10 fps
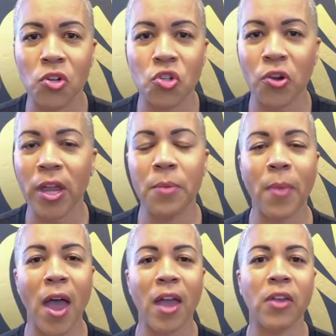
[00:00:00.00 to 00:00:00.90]
you're getting
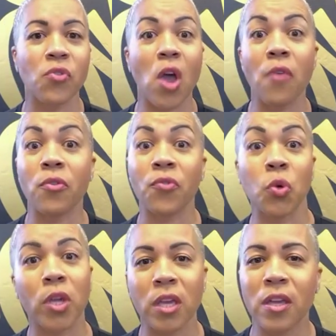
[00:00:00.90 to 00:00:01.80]
back. If you have a few
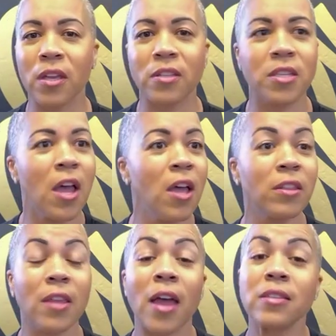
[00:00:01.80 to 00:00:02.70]
kids,
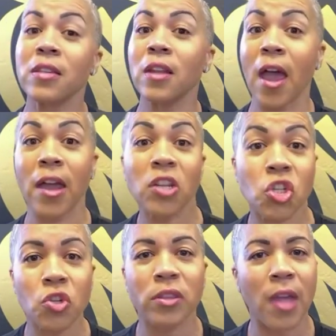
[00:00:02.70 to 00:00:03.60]
that's an
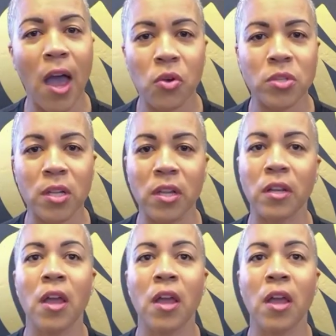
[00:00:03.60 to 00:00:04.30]
extra $1,000.